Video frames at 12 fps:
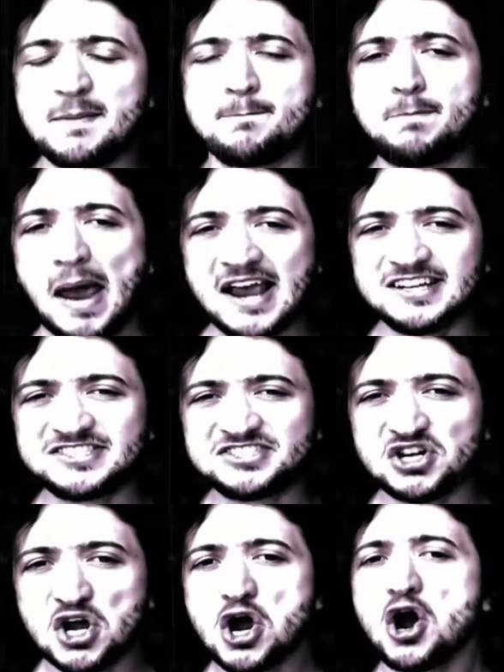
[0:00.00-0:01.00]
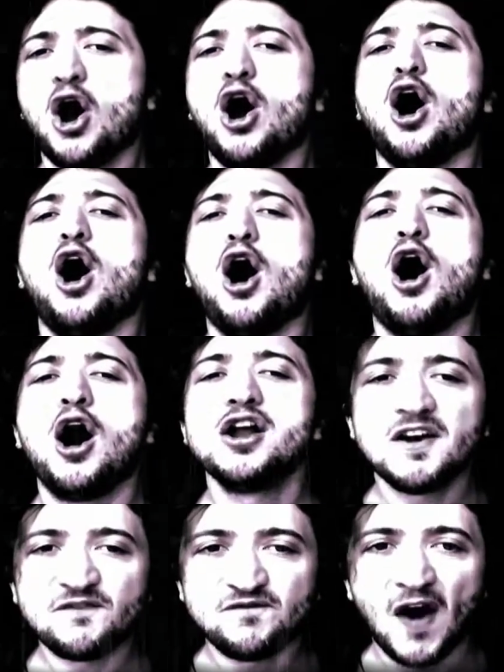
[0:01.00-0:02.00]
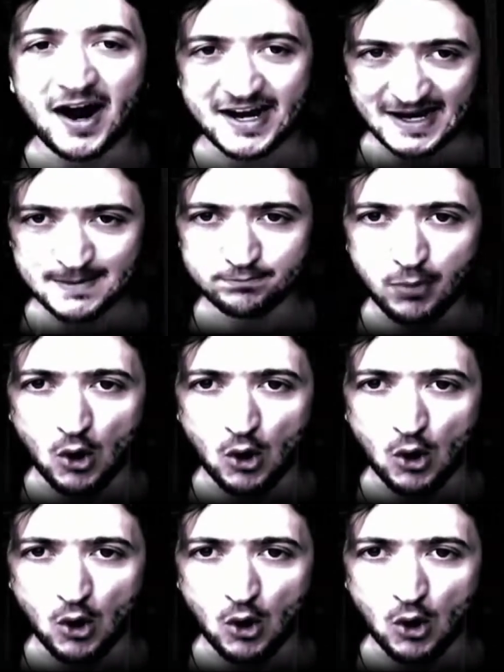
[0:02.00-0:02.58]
based on a f***ing